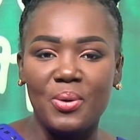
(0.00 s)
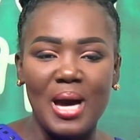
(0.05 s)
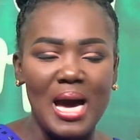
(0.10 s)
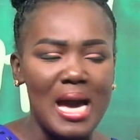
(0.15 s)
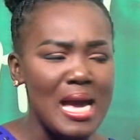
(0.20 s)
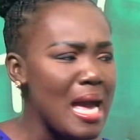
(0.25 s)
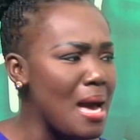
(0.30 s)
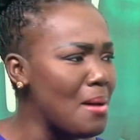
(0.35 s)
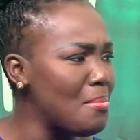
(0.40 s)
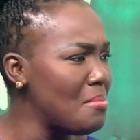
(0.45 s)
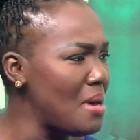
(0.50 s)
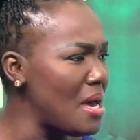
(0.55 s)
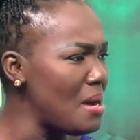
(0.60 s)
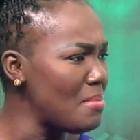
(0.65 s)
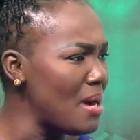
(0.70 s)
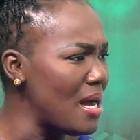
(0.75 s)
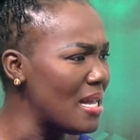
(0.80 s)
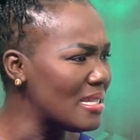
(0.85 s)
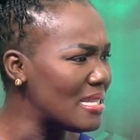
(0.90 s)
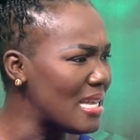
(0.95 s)
I am
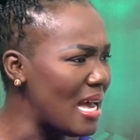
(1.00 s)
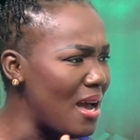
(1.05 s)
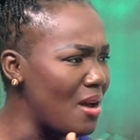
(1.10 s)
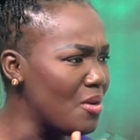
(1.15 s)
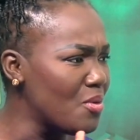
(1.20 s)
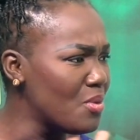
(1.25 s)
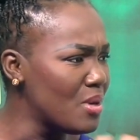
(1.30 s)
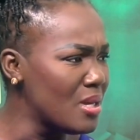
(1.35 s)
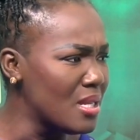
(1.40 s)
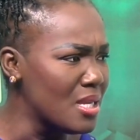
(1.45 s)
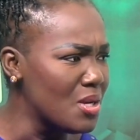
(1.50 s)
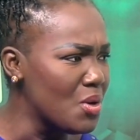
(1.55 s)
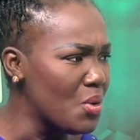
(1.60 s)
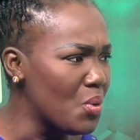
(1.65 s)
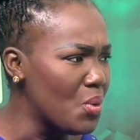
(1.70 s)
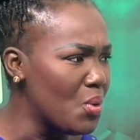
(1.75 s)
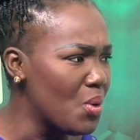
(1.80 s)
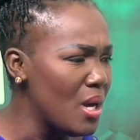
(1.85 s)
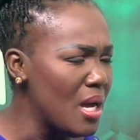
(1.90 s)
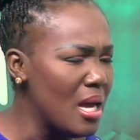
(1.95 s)
Memantan with you.
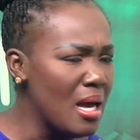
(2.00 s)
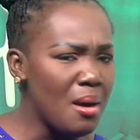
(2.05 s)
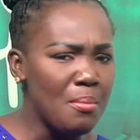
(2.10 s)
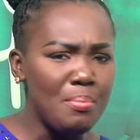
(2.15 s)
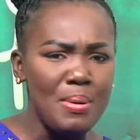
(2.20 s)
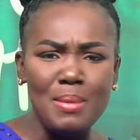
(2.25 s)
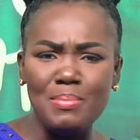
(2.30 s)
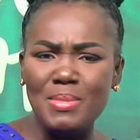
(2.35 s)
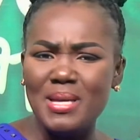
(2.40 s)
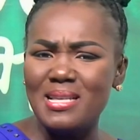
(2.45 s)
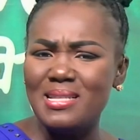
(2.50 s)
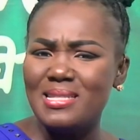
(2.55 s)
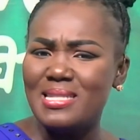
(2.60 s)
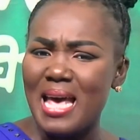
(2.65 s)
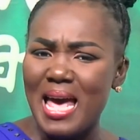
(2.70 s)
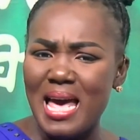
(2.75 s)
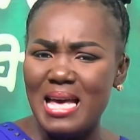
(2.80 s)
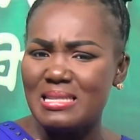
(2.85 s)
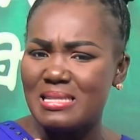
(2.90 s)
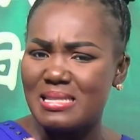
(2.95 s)
Pami
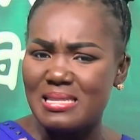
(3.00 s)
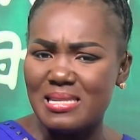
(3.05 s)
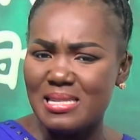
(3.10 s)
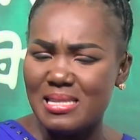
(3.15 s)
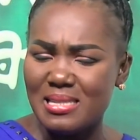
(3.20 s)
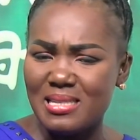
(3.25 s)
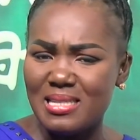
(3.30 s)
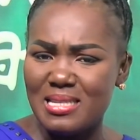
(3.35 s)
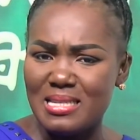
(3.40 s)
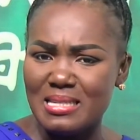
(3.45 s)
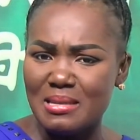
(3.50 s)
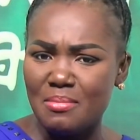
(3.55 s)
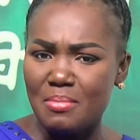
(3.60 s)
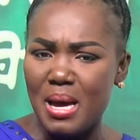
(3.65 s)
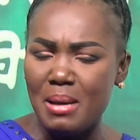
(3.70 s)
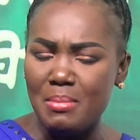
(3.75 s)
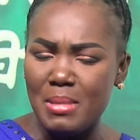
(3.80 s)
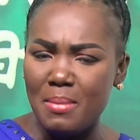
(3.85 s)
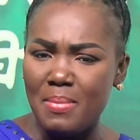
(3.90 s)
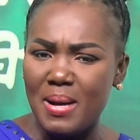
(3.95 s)
intense in
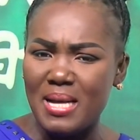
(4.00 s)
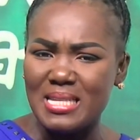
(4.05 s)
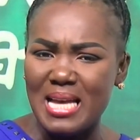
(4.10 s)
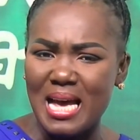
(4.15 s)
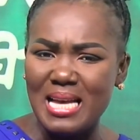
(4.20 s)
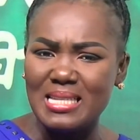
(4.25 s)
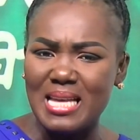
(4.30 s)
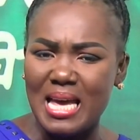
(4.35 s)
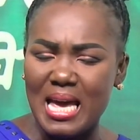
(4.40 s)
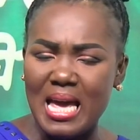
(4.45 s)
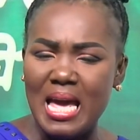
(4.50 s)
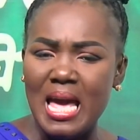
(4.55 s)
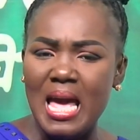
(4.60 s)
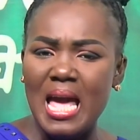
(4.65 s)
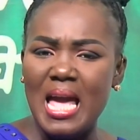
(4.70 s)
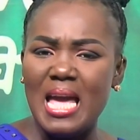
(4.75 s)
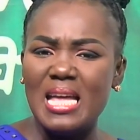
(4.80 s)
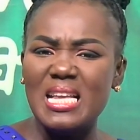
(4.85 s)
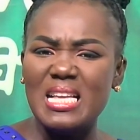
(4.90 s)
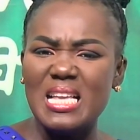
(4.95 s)
Sibema Bass, I say,
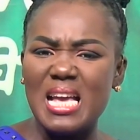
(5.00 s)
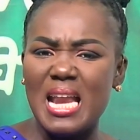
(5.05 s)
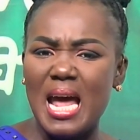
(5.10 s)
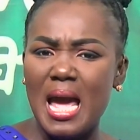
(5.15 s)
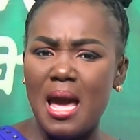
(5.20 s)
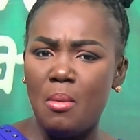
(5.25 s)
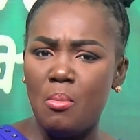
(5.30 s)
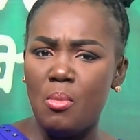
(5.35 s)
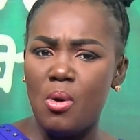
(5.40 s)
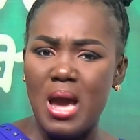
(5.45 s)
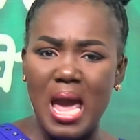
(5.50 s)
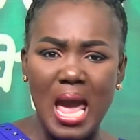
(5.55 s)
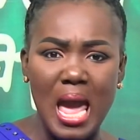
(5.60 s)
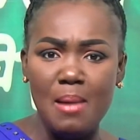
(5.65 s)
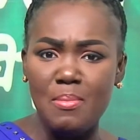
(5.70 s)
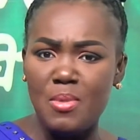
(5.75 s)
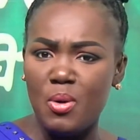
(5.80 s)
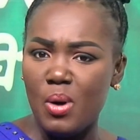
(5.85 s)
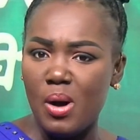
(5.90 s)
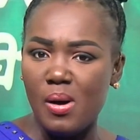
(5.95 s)
and didn't I am
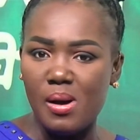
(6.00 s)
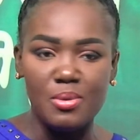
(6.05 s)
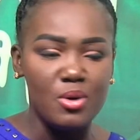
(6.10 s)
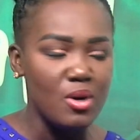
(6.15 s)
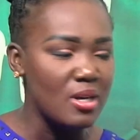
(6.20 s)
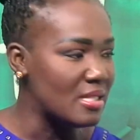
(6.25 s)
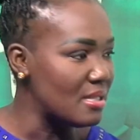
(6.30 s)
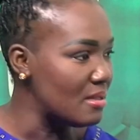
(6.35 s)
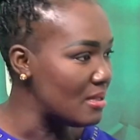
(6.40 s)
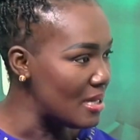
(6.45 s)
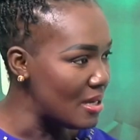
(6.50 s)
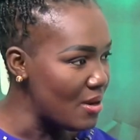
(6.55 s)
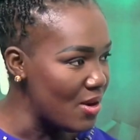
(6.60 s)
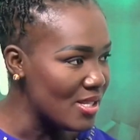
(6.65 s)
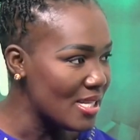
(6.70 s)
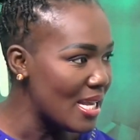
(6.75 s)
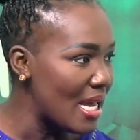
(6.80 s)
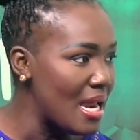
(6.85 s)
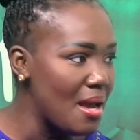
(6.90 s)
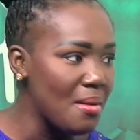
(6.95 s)
everyone because it's because
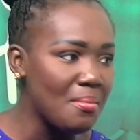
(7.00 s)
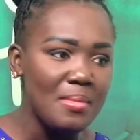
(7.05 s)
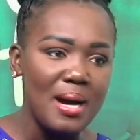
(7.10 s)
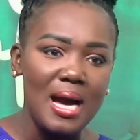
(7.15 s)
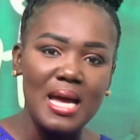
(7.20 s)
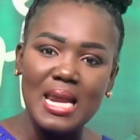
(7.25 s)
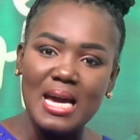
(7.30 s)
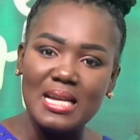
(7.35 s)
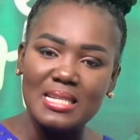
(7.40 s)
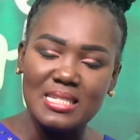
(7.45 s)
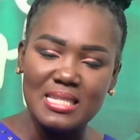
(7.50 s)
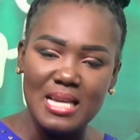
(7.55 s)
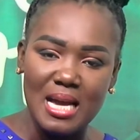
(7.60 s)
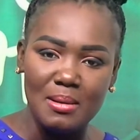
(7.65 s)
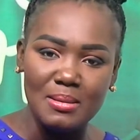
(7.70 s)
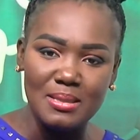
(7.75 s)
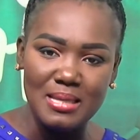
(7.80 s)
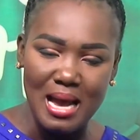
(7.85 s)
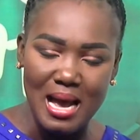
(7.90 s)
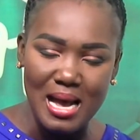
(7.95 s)
get a manager
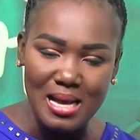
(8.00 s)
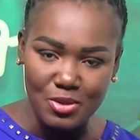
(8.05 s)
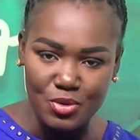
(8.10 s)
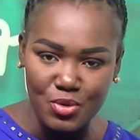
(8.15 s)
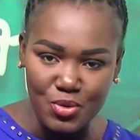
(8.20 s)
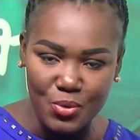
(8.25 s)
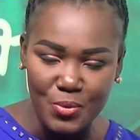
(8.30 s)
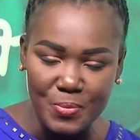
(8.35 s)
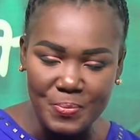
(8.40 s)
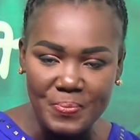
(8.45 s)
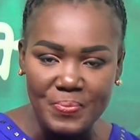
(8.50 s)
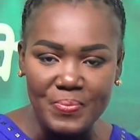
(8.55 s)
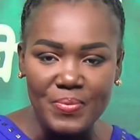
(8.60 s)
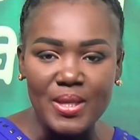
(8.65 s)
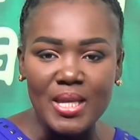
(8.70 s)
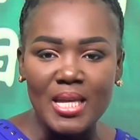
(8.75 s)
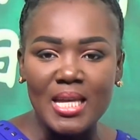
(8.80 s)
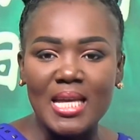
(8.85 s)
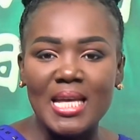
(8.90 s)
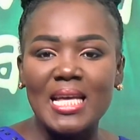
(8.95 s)
out. I'm
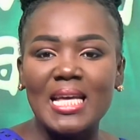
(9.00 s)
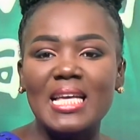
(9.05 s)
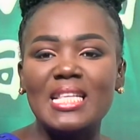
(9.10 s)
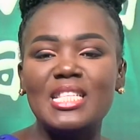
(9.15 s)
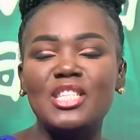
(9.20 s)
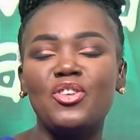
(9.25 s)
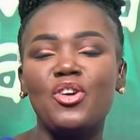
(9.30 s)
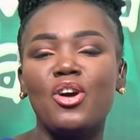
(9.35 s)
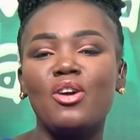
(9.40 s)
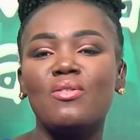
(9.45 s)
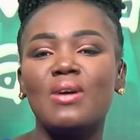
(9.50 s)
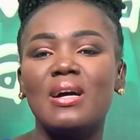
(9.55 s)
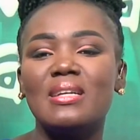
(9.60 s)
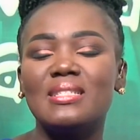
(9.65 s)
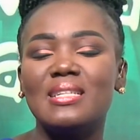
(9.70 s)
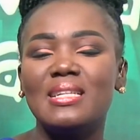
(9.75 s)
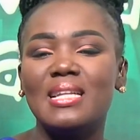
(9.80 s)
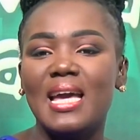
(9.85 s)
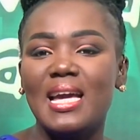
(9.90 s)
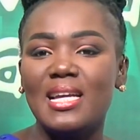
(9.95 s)
on the boom. It's
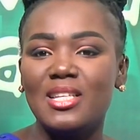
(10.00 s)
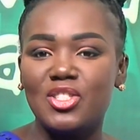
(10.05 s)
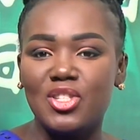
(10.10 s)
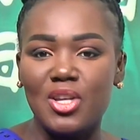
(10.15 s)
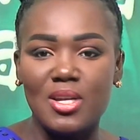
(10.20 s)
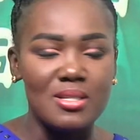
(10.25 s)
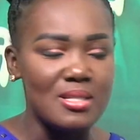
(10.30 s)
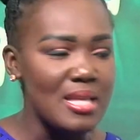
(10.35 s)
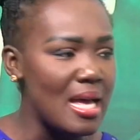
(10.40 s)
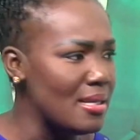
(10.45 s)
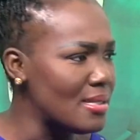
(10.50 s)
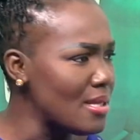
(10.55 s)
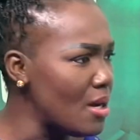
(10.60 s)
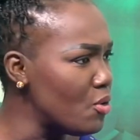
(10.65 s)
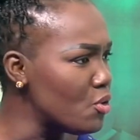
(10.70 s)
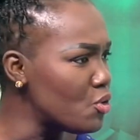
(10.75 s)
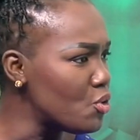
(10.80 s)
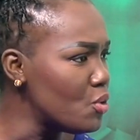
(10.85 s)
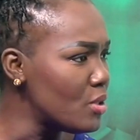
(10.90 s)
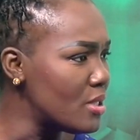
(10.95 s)
congratulations. That
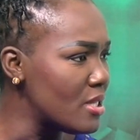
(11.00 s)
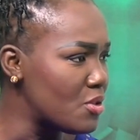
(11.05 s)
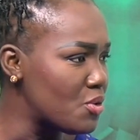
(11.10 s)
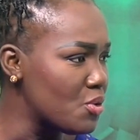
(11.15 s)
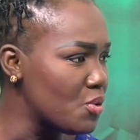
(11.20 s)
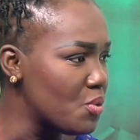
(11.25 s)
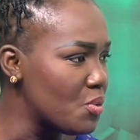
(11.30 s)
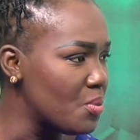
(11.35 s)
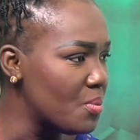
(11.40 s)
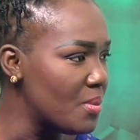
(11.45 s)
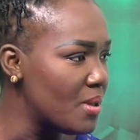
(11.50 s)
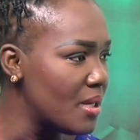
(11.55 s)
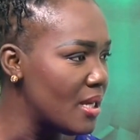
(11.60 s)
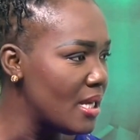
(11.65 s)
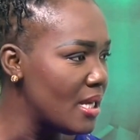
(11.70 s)
sounds what is whom.